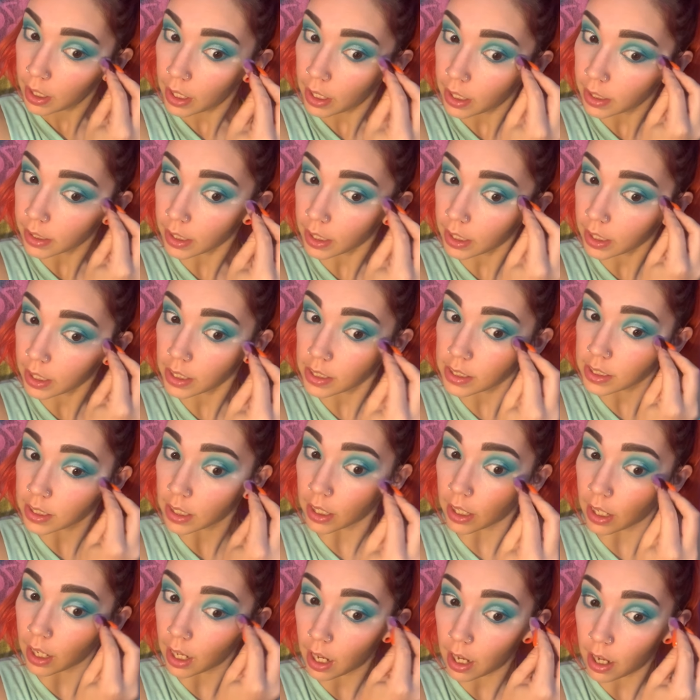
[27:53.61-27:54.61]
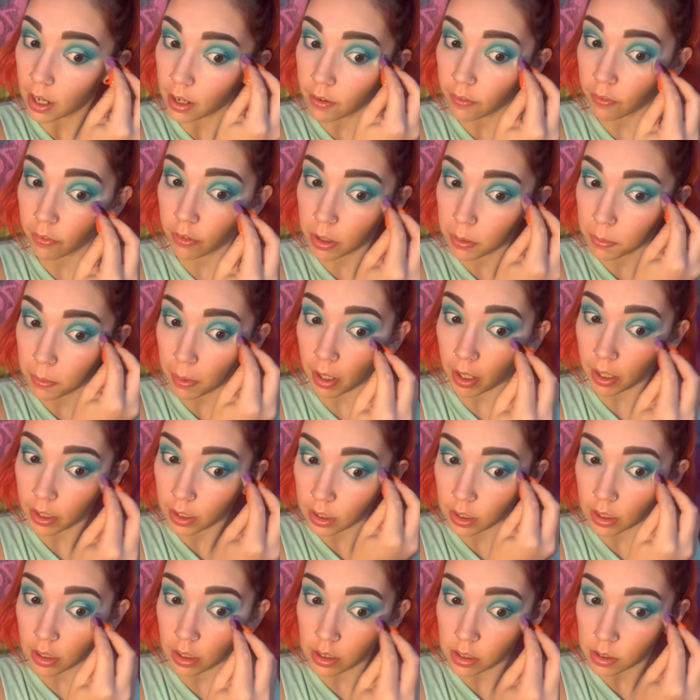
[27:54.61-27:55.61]
And like I said, everybody
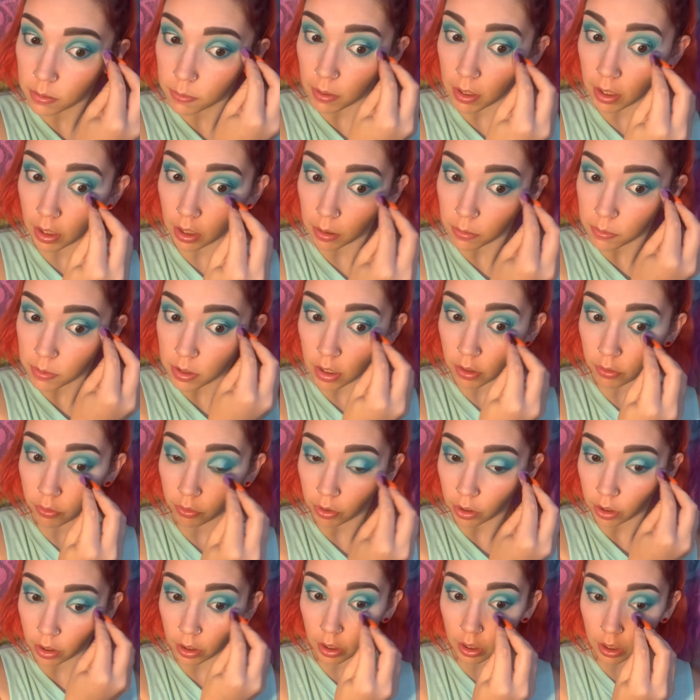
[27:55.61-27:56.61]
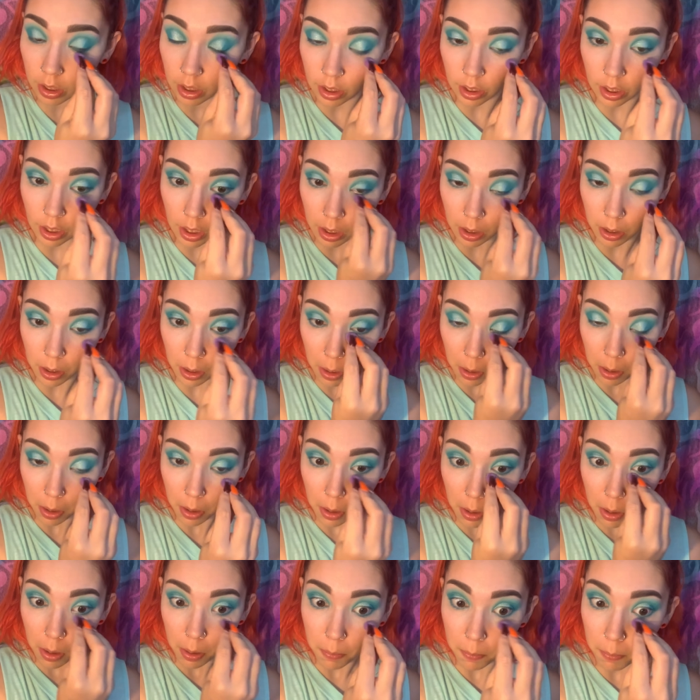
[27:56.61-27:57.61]
does makeup differently. Like,
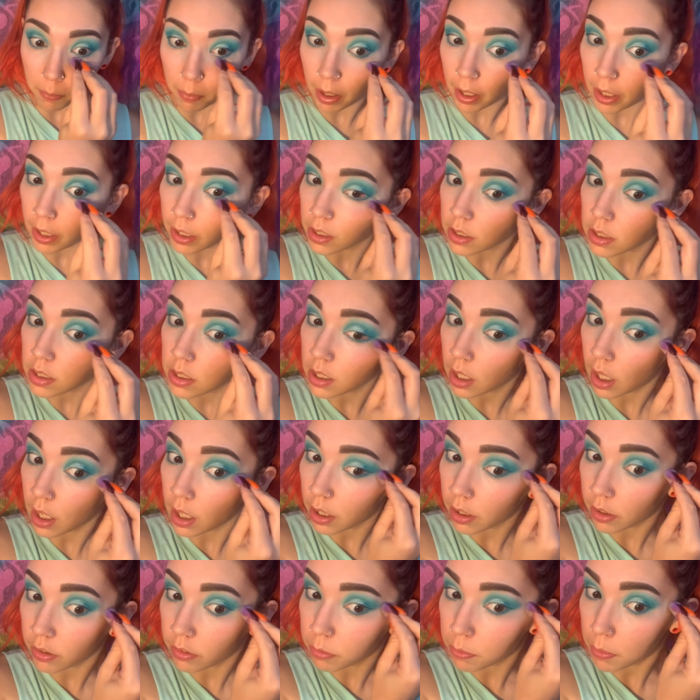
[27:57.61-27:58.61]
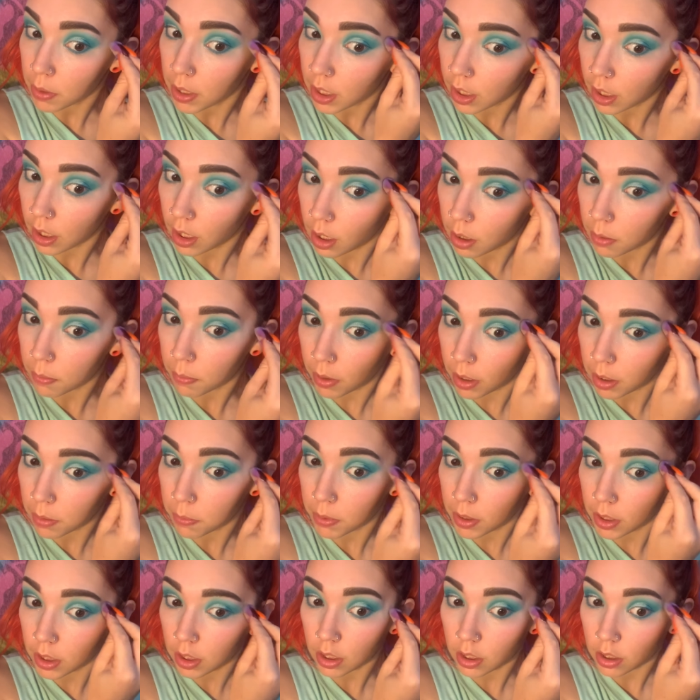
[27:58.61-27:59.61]
my style of makeup might
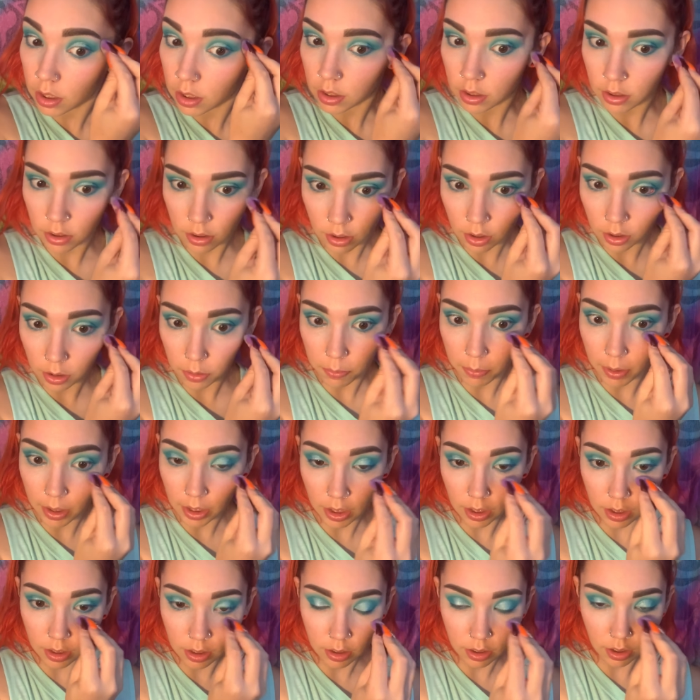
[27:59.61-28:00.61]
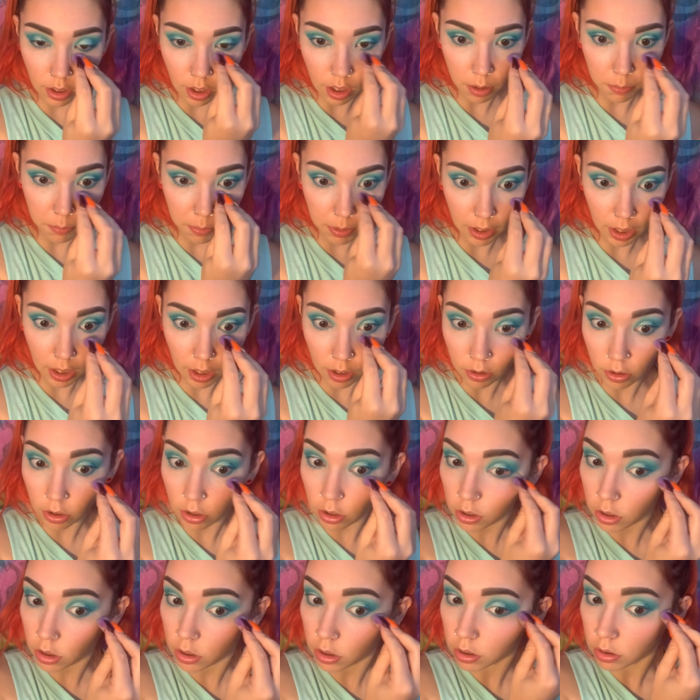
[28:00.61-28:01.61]
not be how
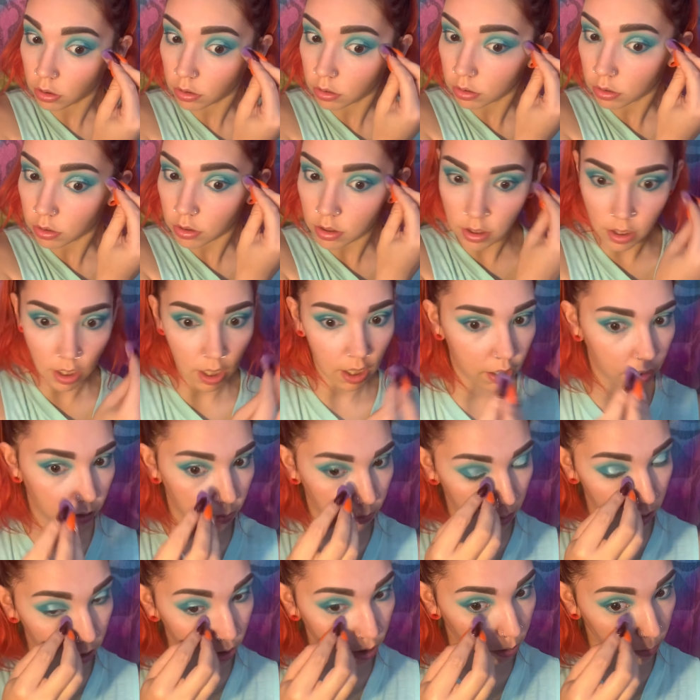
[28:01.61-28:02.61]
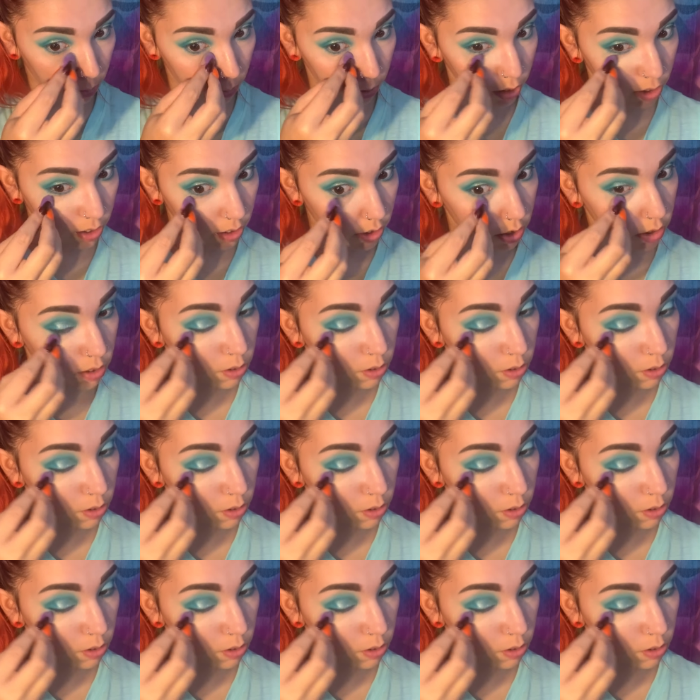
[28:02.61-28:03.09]
your style of makeup is.